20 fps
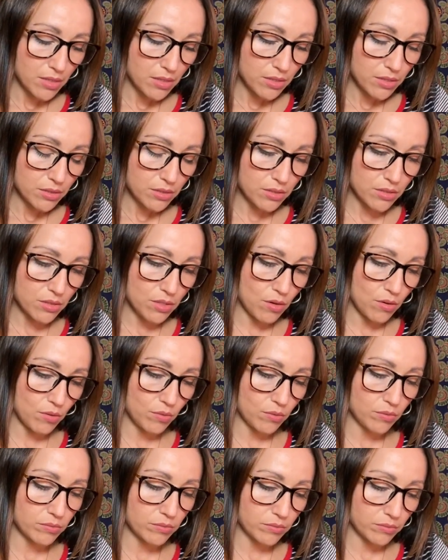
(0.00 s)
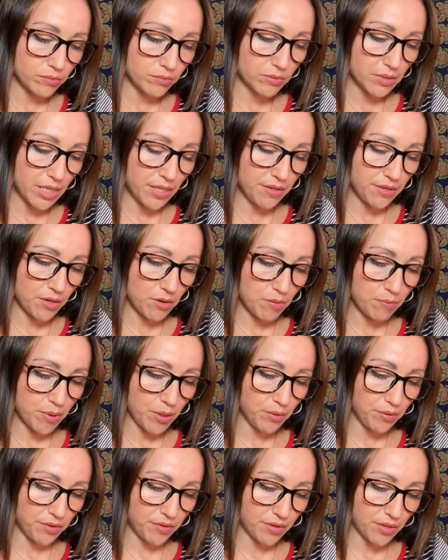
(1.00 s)
So, and they're
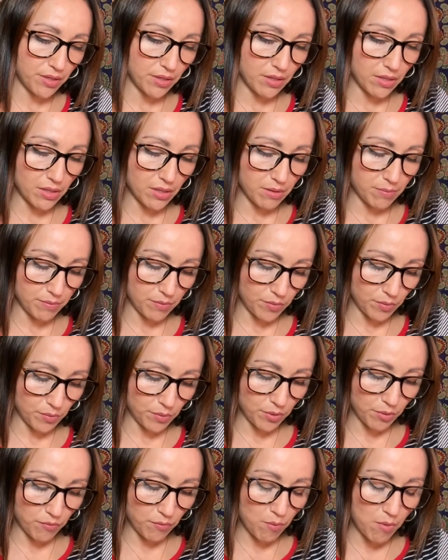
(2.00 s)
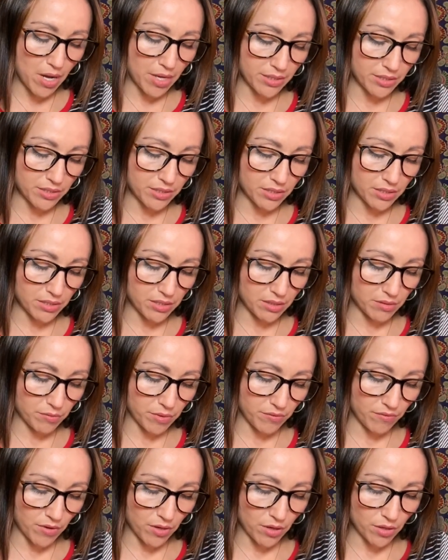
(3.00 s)
both, the Wands is in
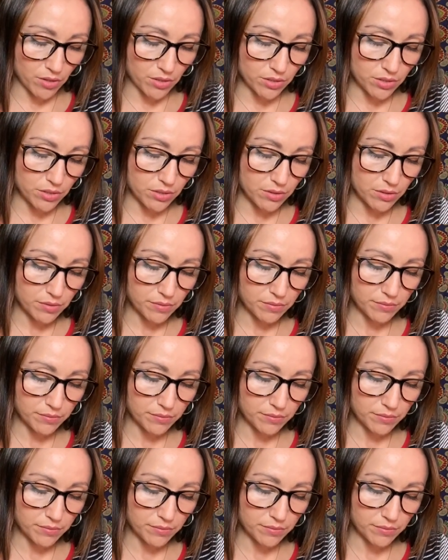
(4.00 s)
reverse.